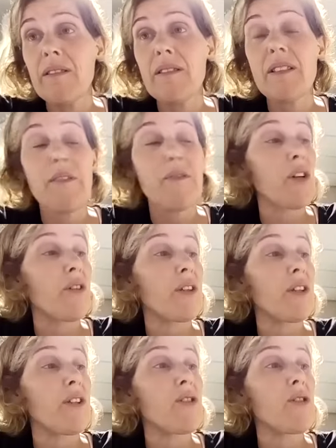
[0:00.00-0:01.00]

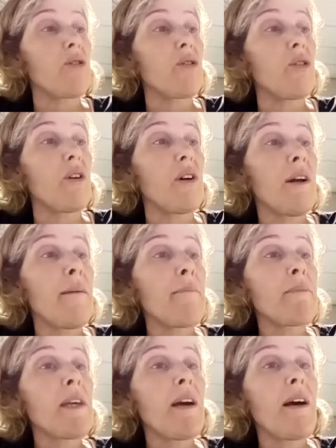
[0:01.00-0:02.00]
difficulties, you know.
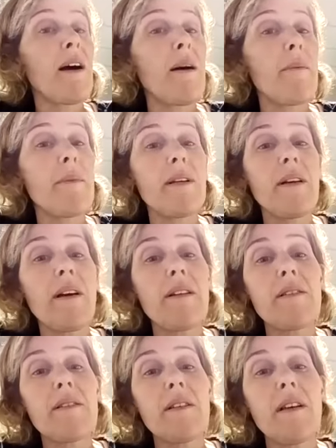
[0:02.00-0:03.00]
And
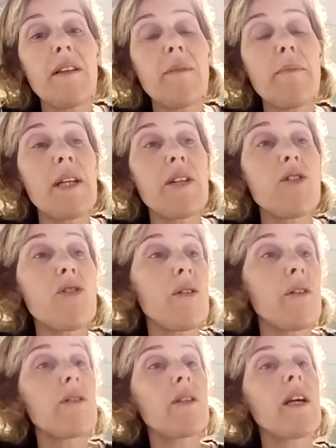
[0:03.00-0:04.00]
the
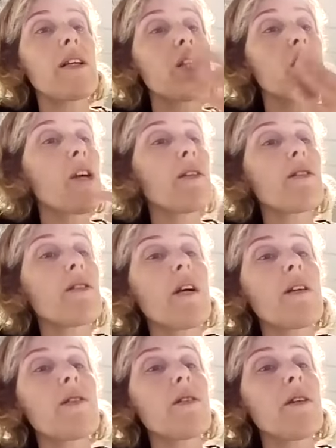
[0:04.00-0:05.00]
ministry, it says
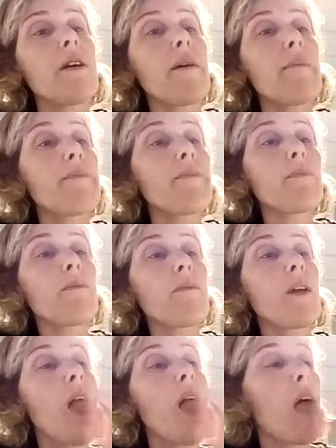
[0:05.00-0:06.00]
that
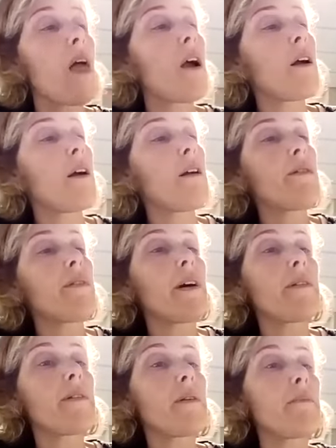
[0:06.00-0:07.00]

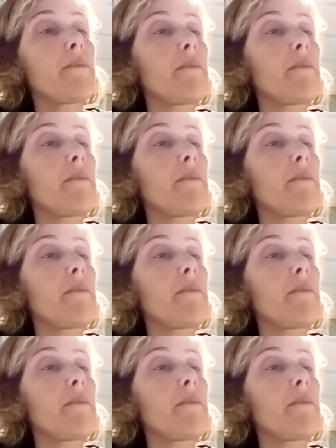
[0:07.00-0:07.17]
the